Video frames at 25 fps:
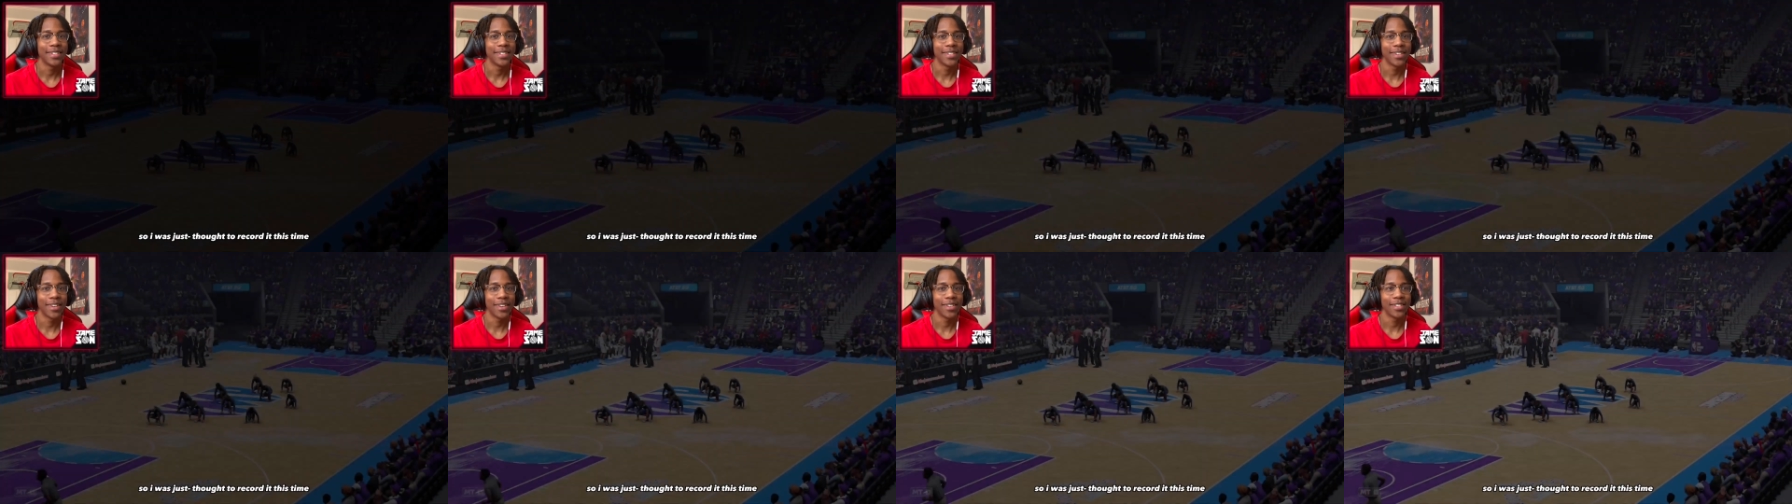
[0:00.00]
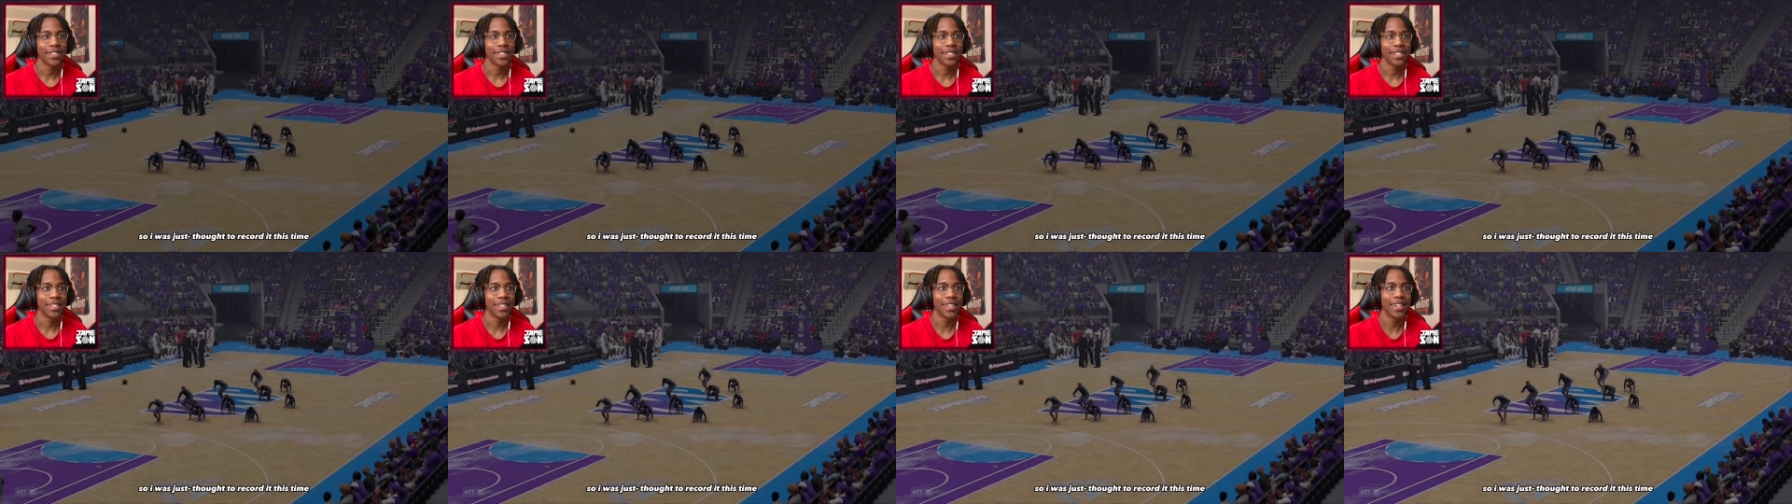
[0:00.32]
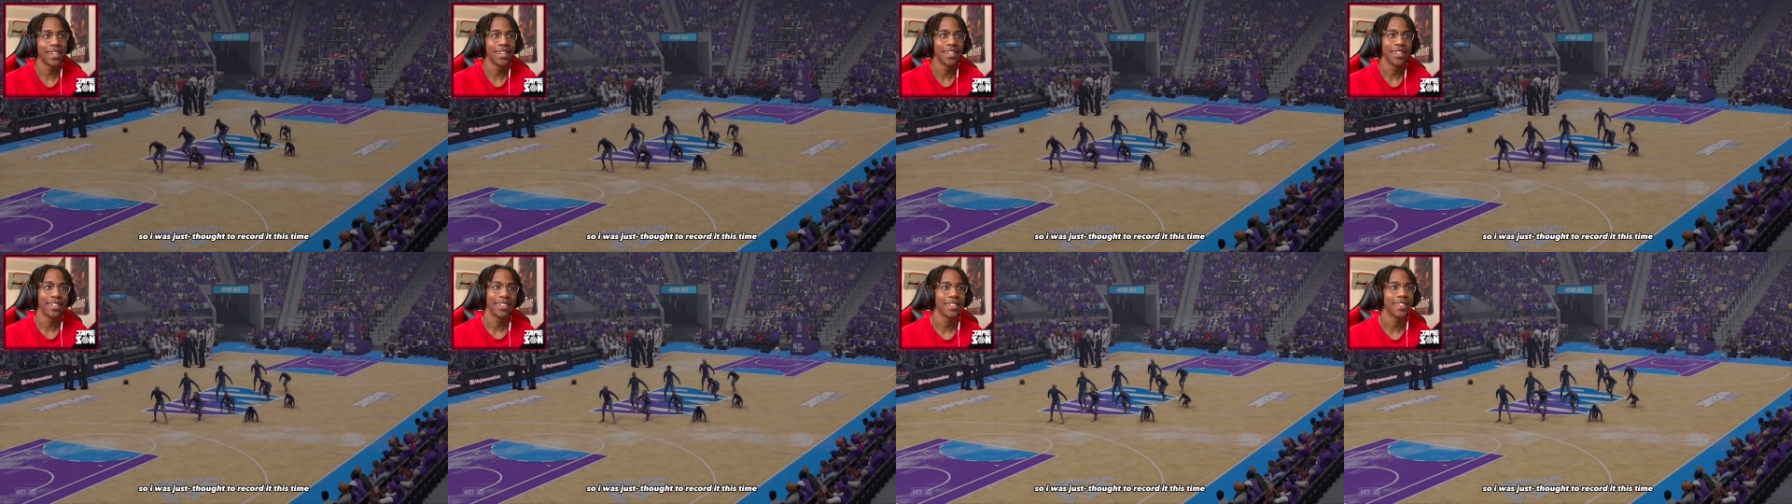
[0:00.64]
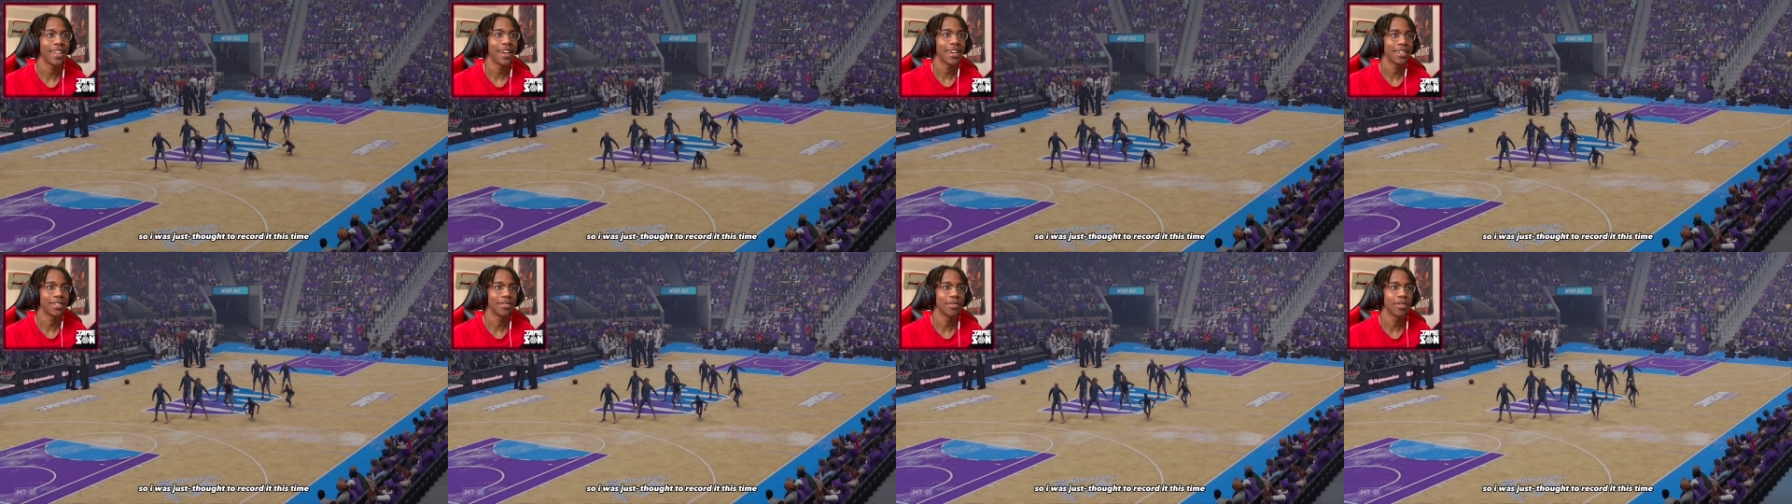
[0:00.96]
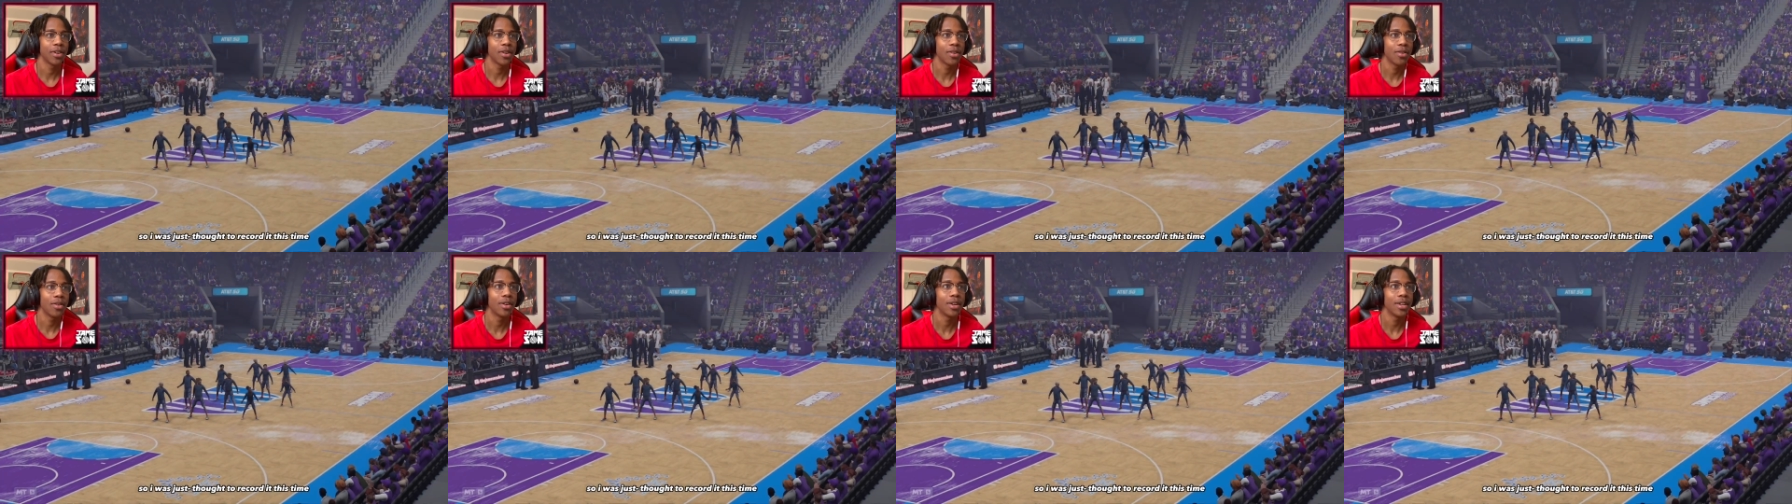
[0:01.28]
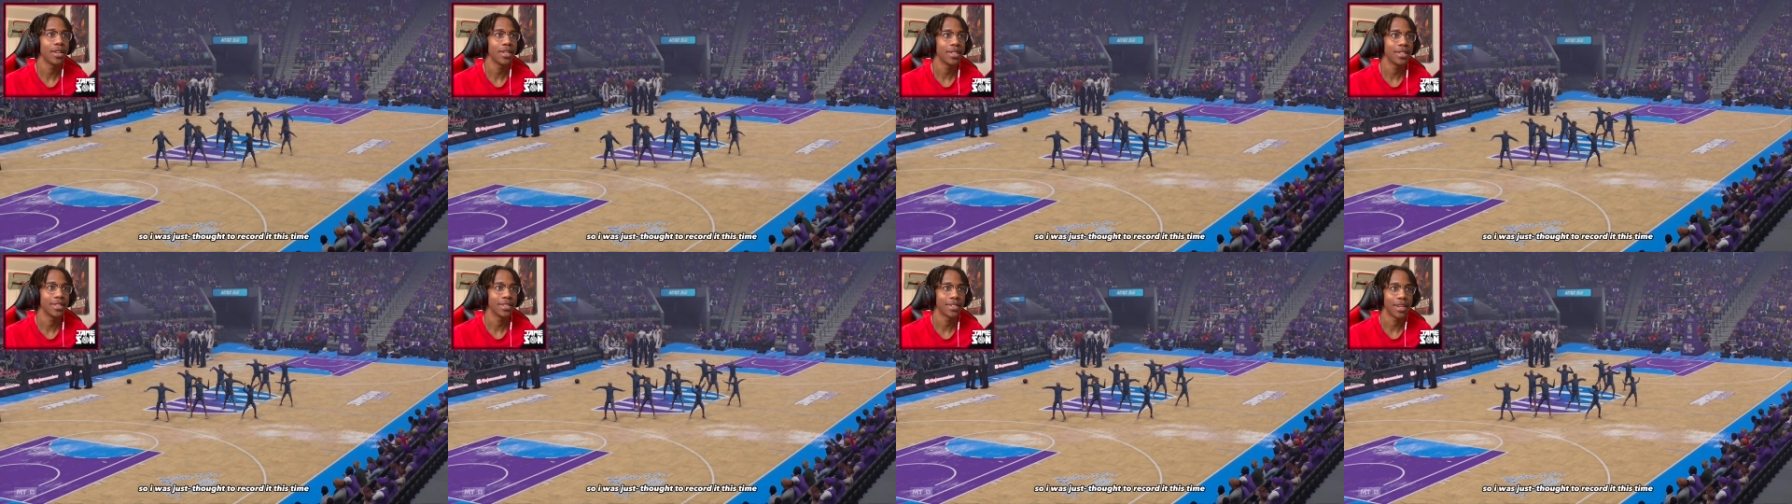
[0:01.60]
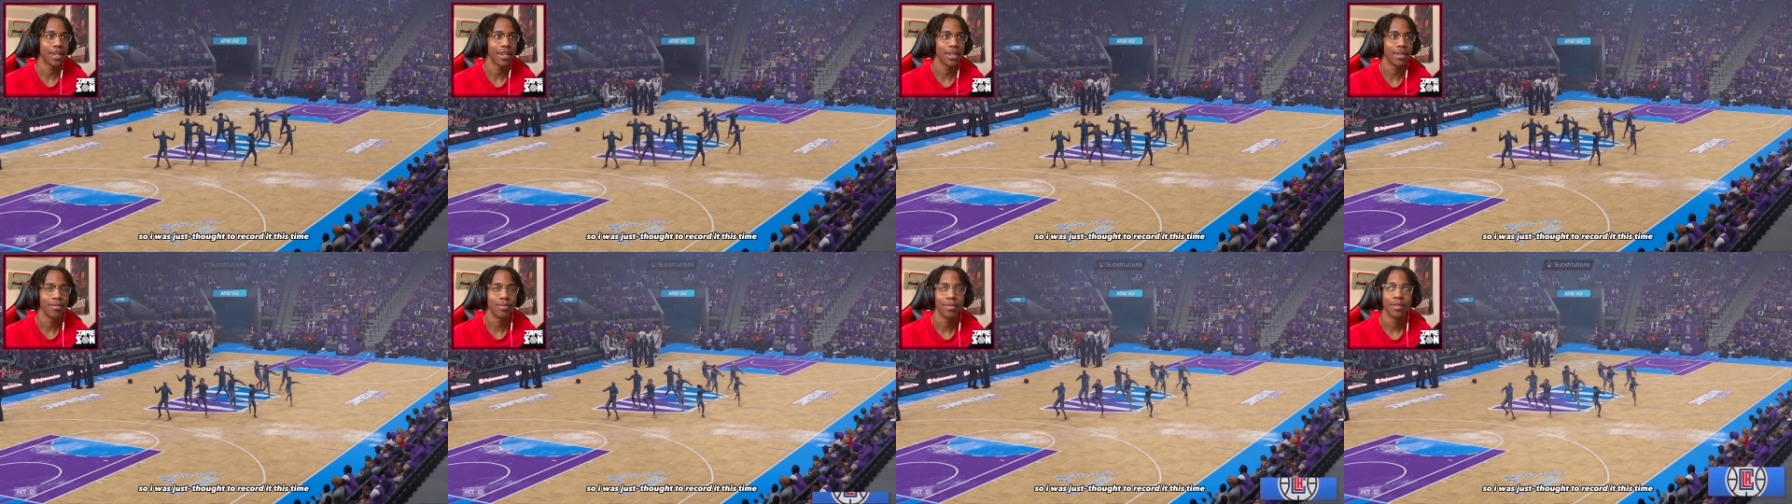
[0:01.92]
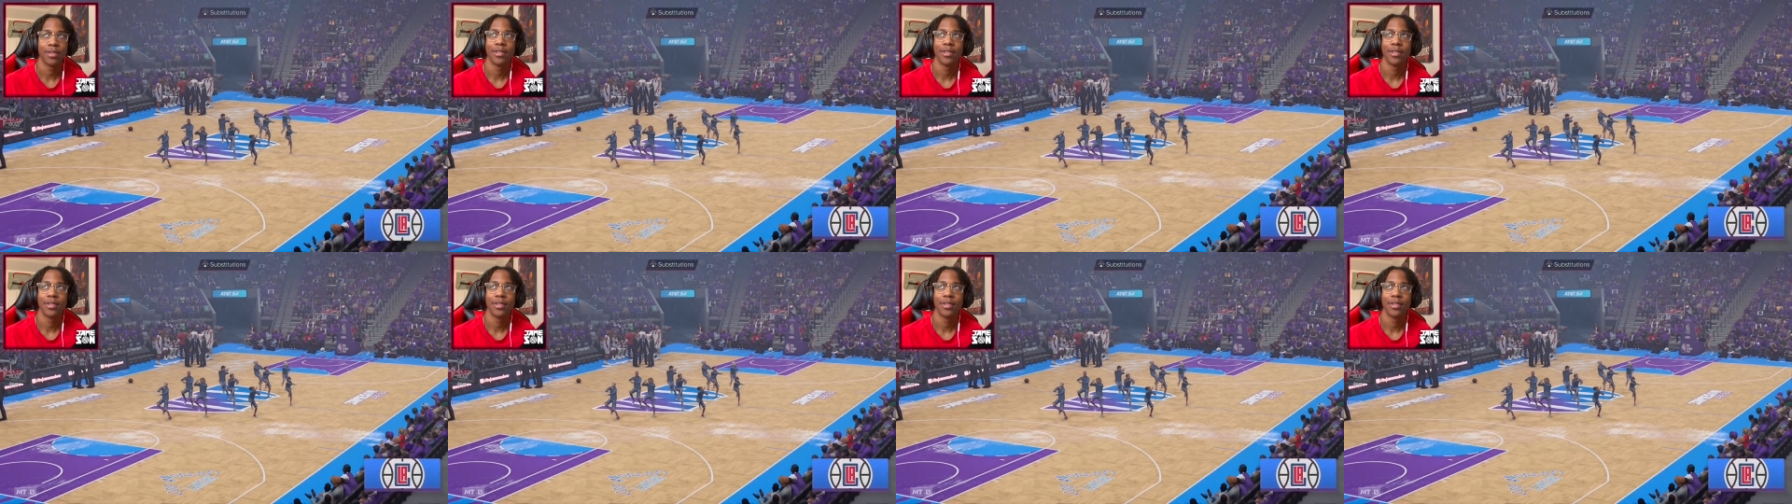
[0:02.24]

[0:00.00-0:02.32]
so I was just thought to record it this time.